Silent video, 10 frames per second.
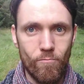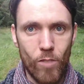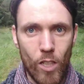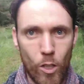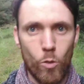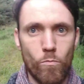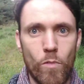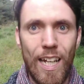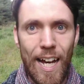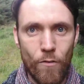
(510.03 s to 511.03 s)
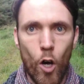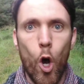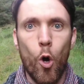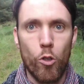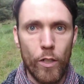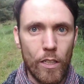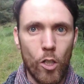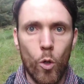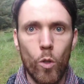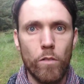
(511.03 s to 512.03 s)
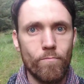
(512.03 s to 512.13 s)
you know, life-altering goal.